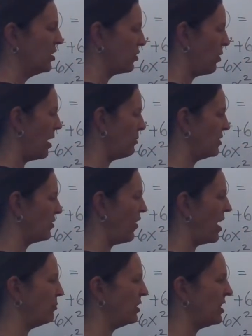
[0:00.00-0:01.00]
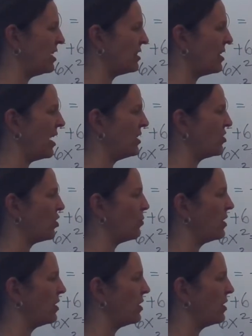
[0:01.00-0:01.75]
So I was fine with this answer.